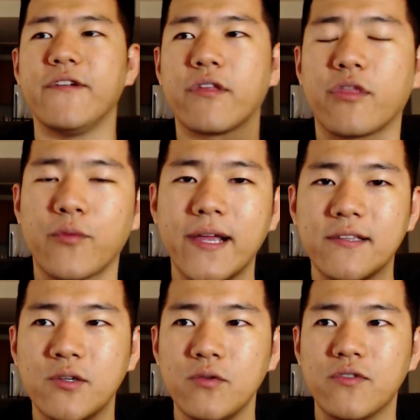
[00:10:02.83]
of your 3
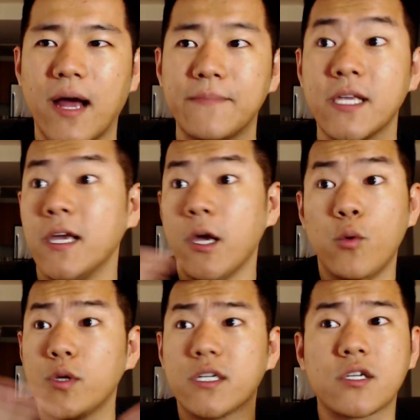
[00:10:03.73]
and 2 drops,
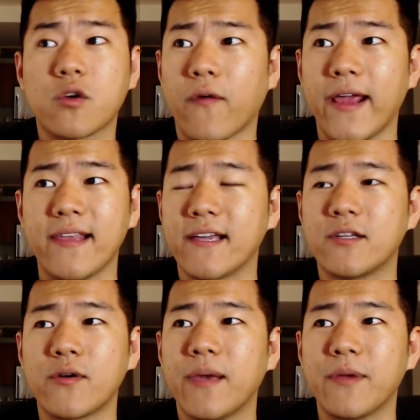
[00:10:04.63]
which is great. Like,
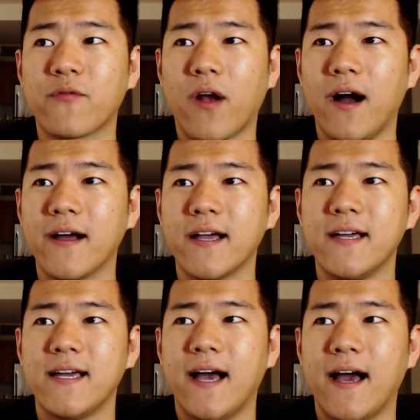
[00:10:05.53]
don't get me wrong,
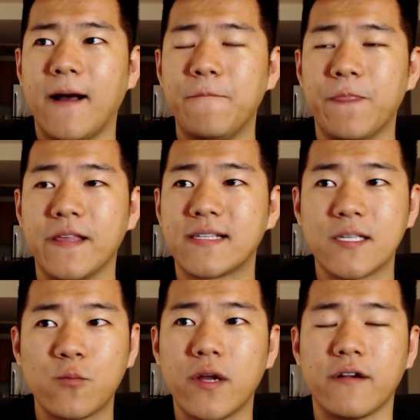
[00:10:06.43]
this
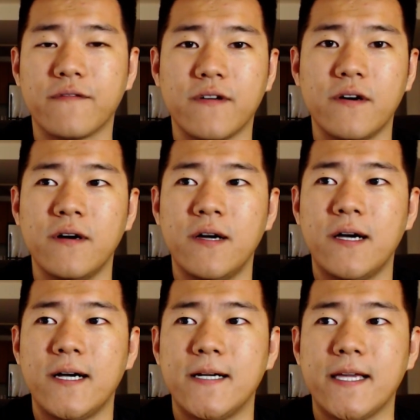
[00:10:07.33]
is wonderful.
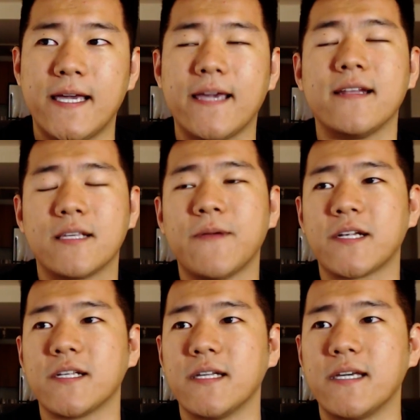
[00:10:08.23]
And
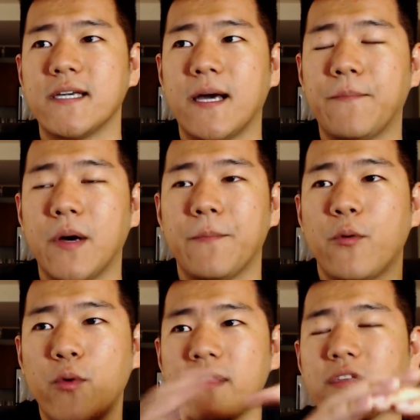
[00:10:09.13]
especially, but
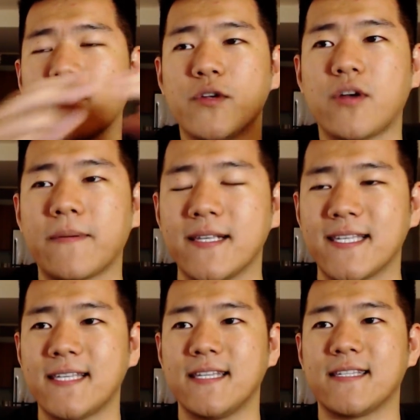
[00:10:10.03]
with the 3-drop
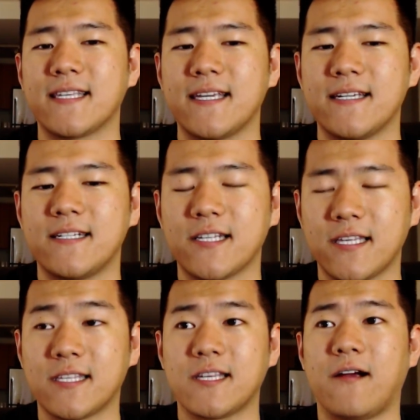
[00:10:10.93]
consistency, just
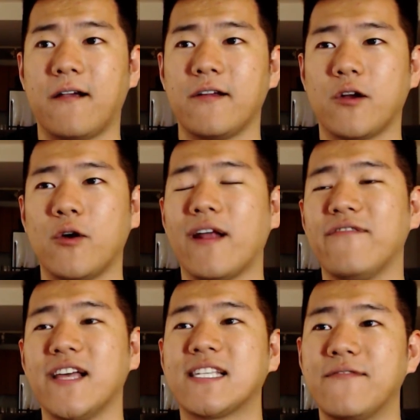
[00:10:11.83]
to start, you're going to
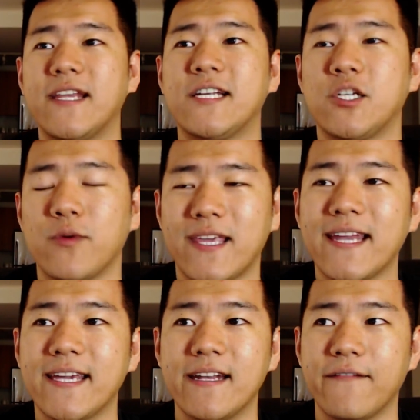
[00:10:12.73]
have less of an issue with
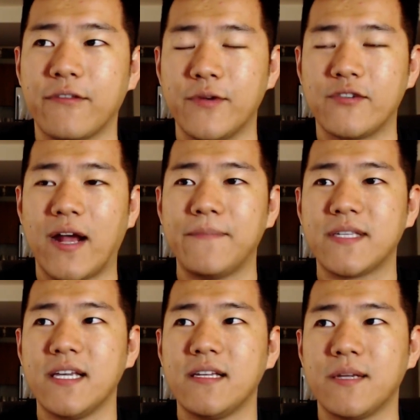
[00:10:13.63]
getting enough
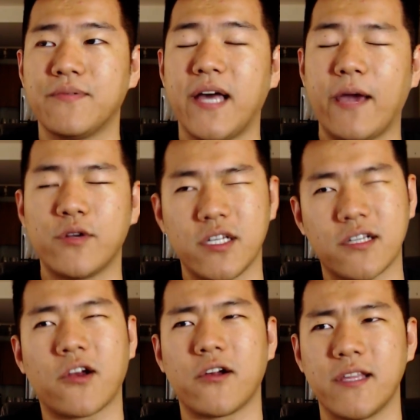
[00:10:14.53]
3-drops to play, which is
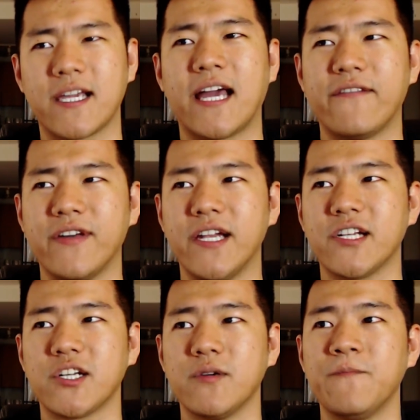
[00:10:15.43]
currently kind of an
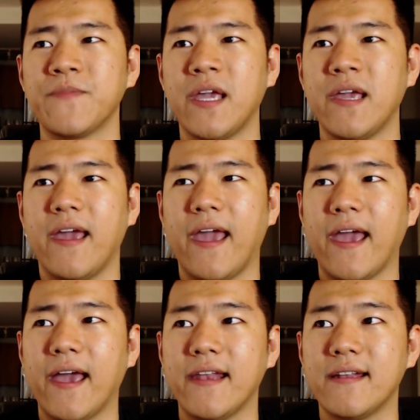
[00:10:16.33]
issue.
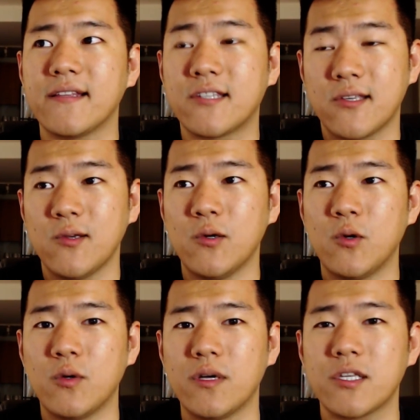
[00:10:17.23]
And
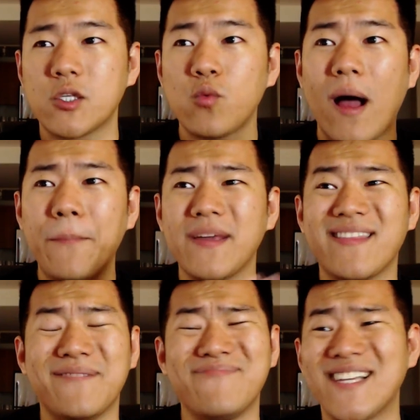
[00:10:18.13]
2,
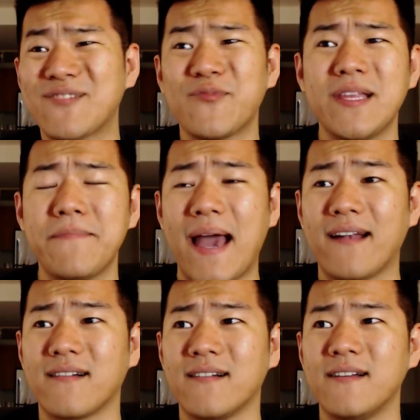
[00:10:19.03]
swapping them doesn't really
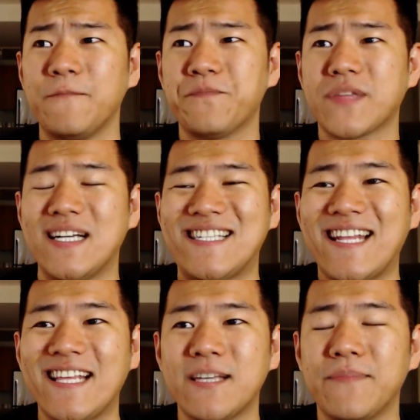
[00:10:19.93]
matter, because
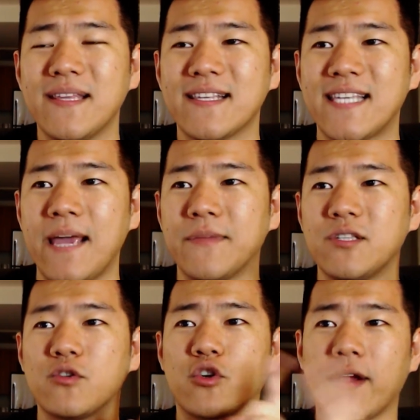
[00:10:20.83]
it ends up being the same
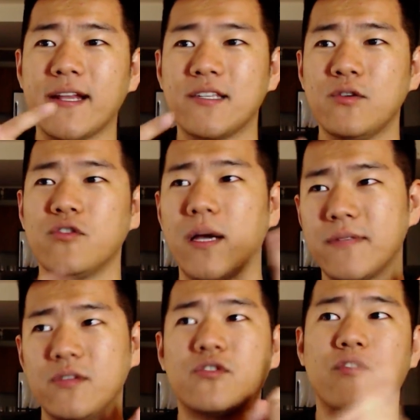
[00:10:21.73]
as you trading
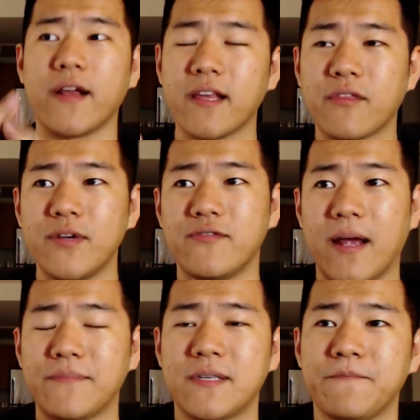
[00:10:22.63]
2-drops and you trading
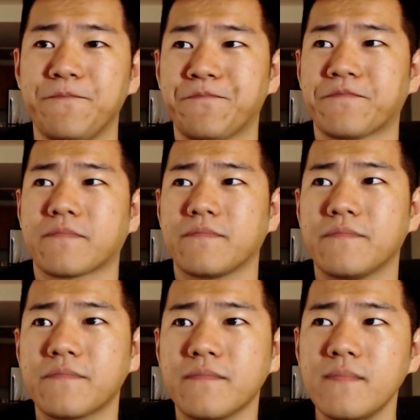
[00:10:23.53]
3-drops.
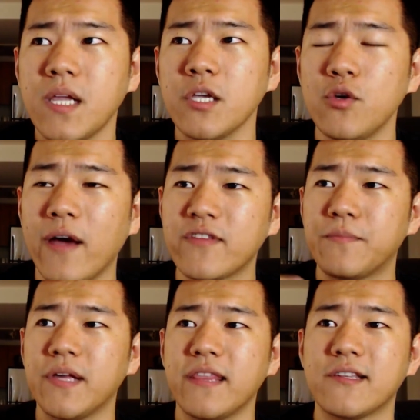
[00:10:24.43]
You have to
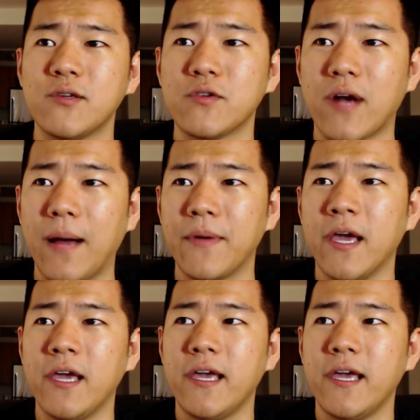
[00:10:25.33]
play the 2-drop,